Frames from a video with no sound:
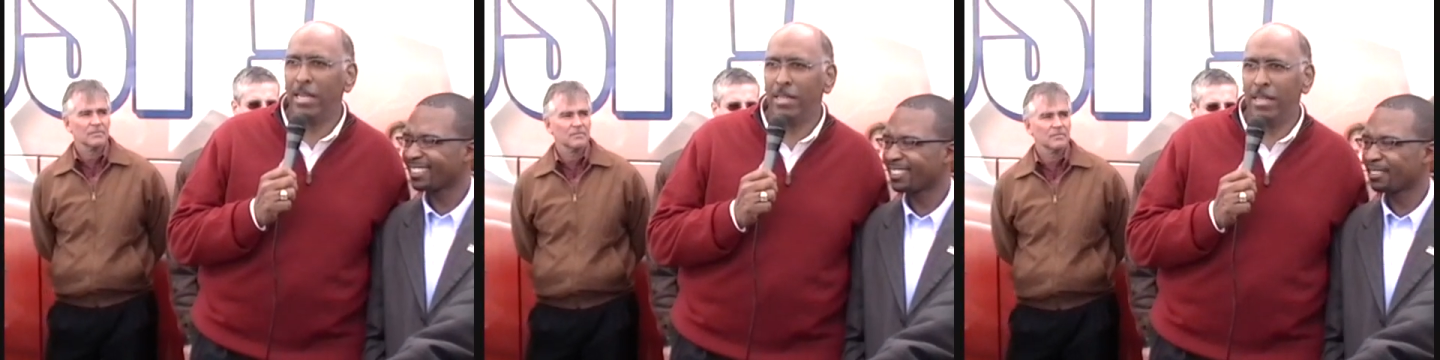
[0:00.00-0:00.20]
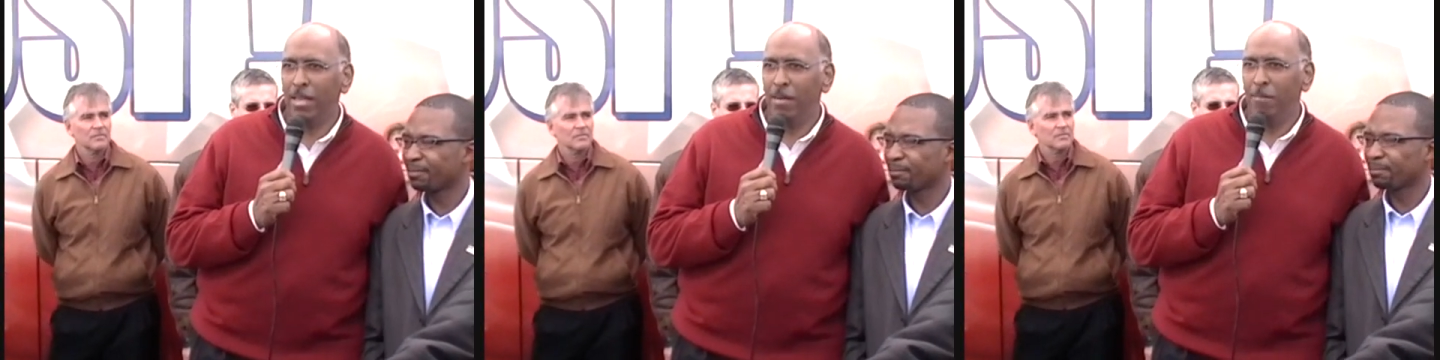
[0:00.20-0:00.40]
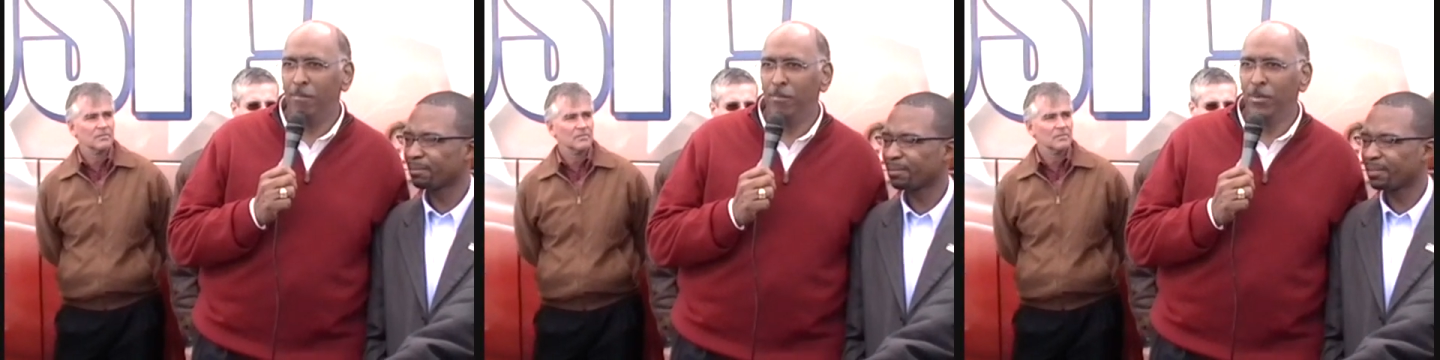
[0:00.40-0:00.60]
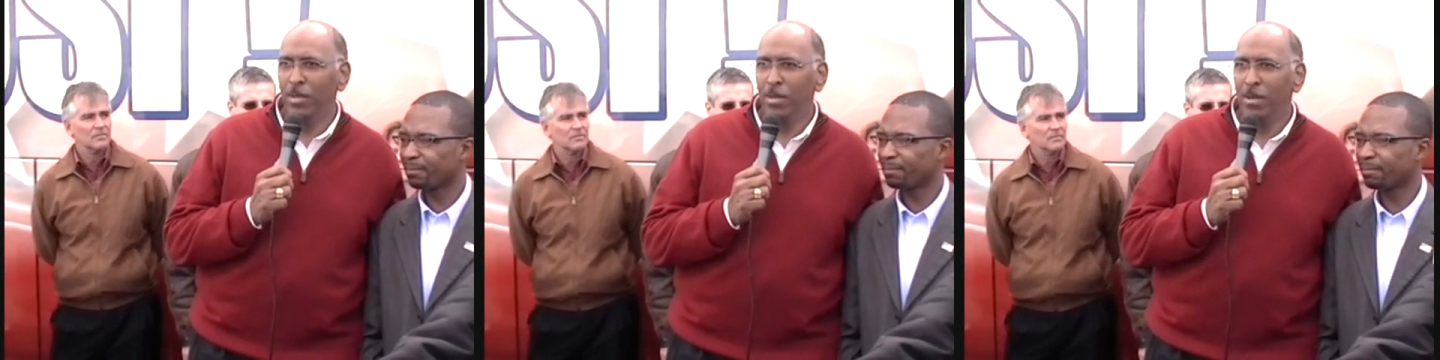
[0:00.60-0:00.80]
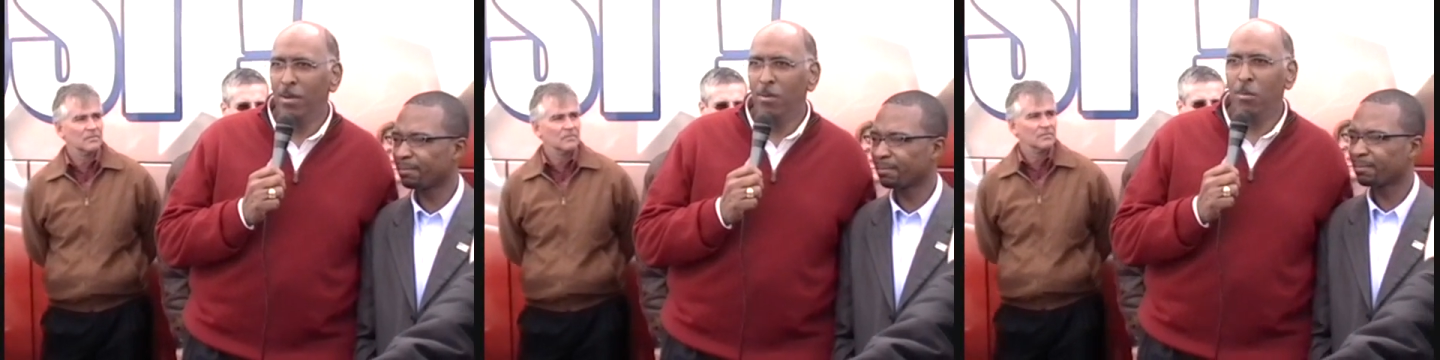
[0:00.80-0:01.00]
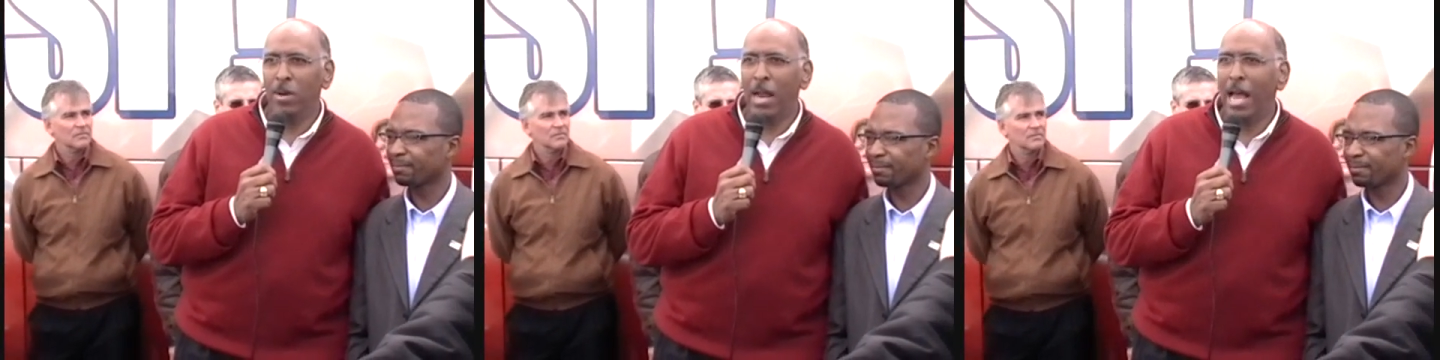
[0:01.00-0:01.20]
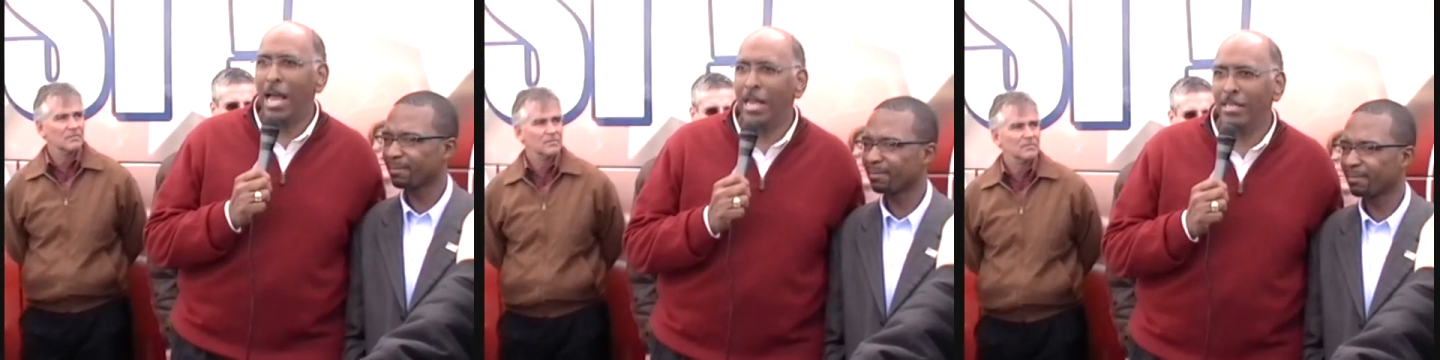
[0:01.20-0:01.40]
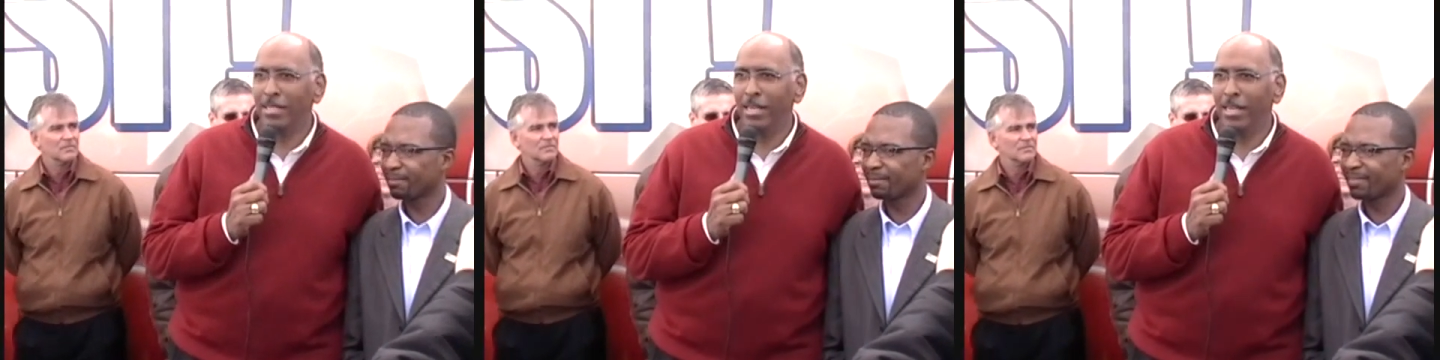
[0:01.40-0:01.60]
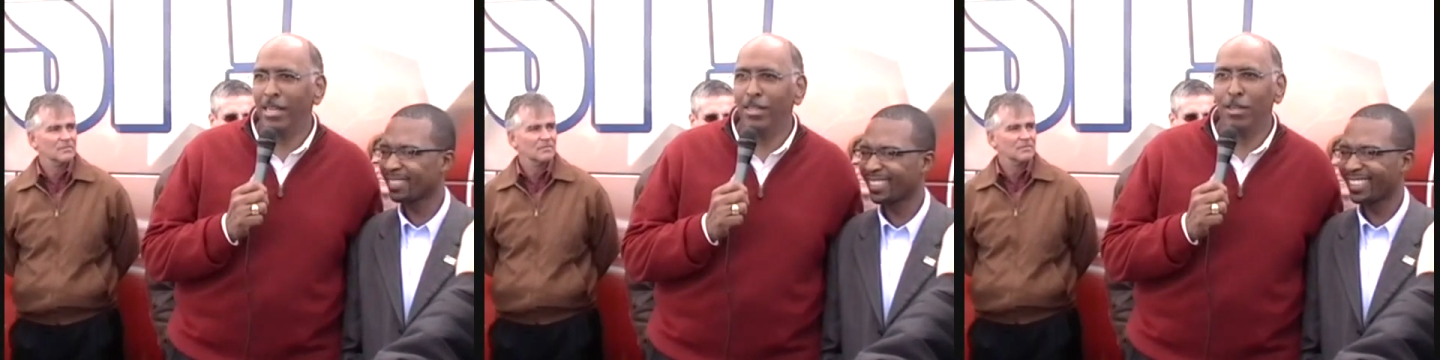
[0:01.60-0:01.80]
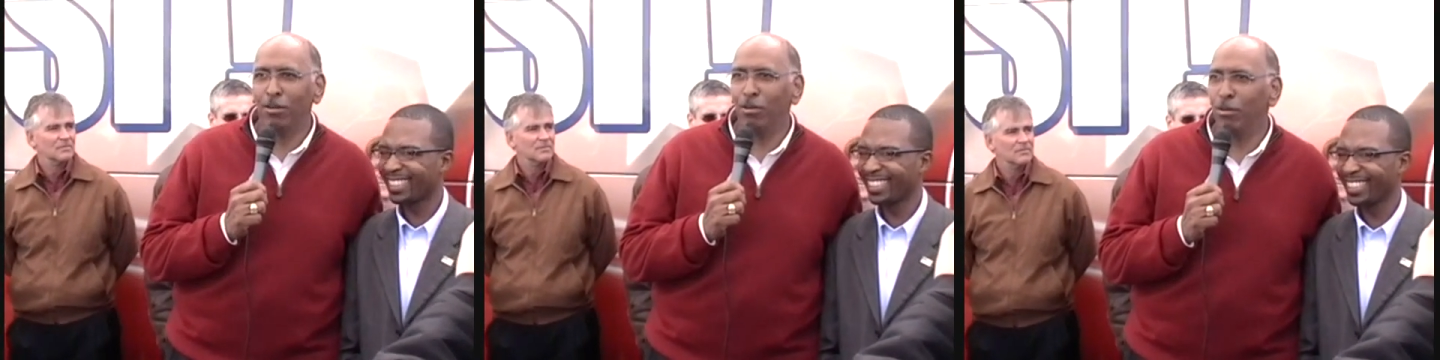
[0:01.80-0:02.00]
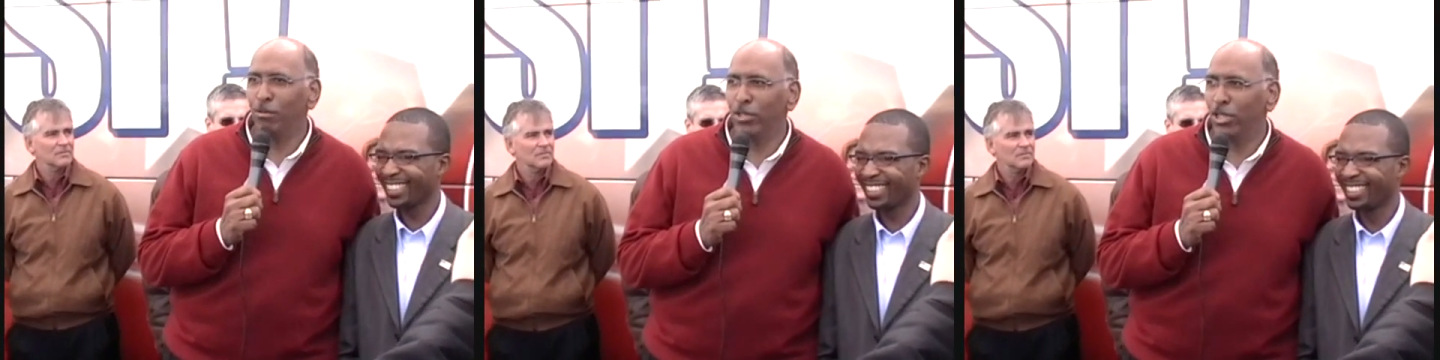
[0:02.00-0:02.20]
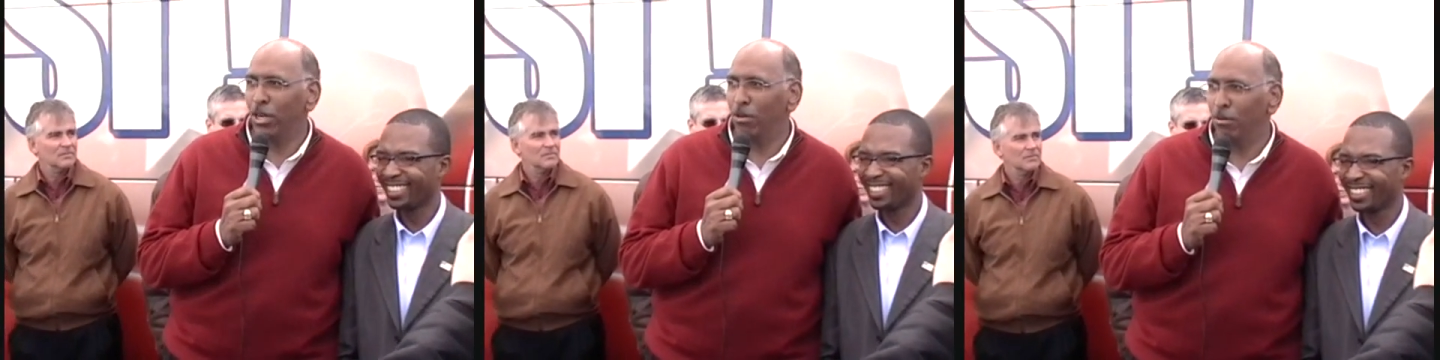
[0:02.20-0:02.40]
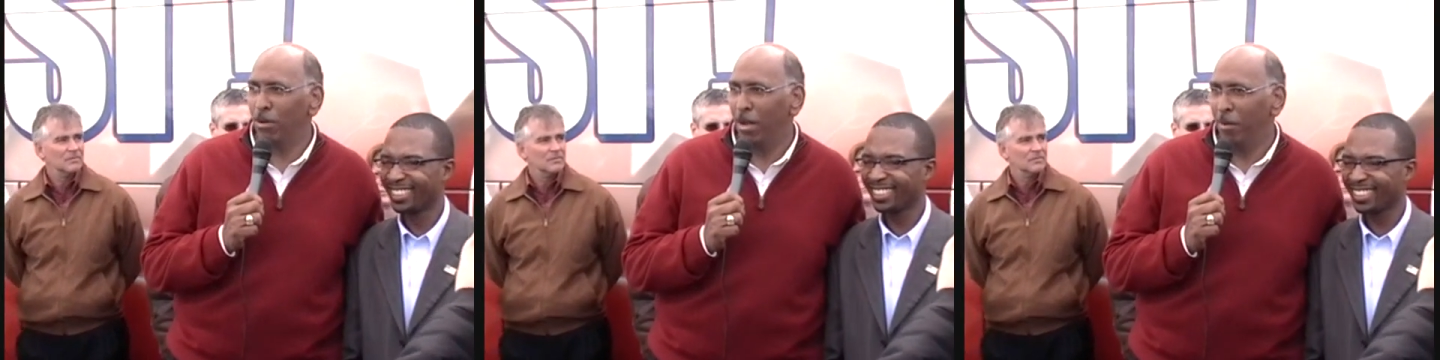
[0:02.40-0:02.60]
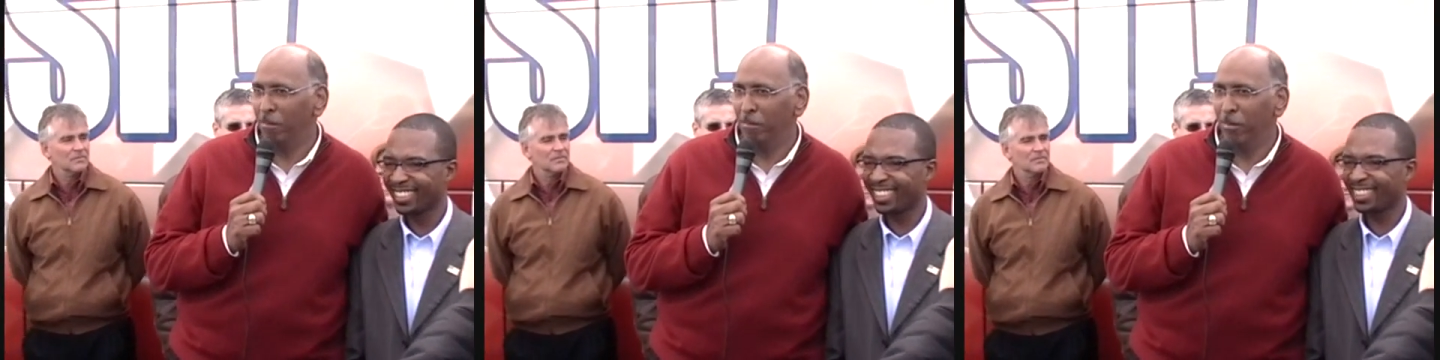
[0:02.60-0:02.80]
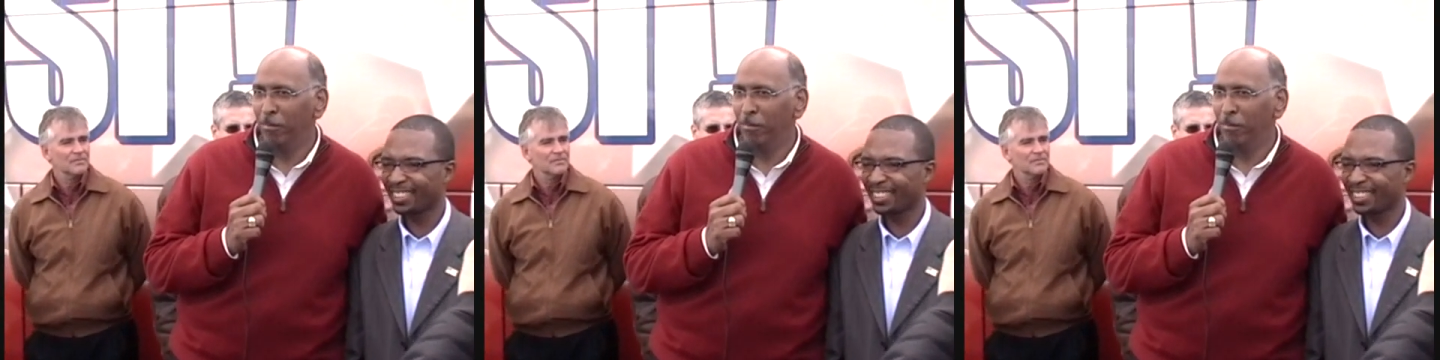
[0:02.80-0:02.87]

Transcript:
Speaker 1: hit them when Isaac and the crew show up.